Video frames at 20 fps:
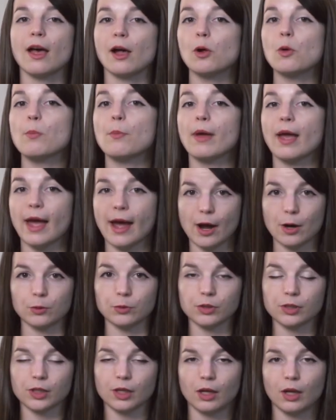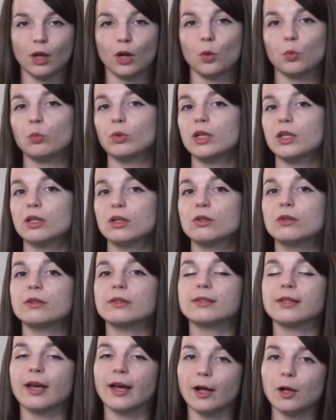and actors to help you achieve
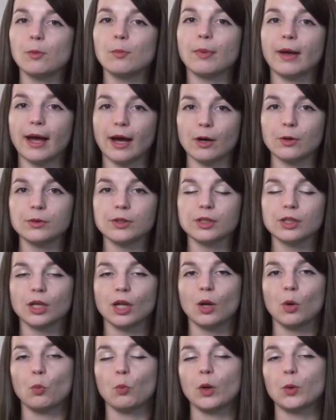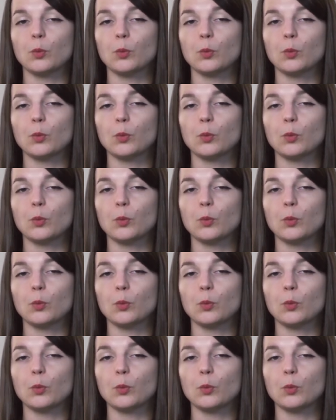perfect pronunciation.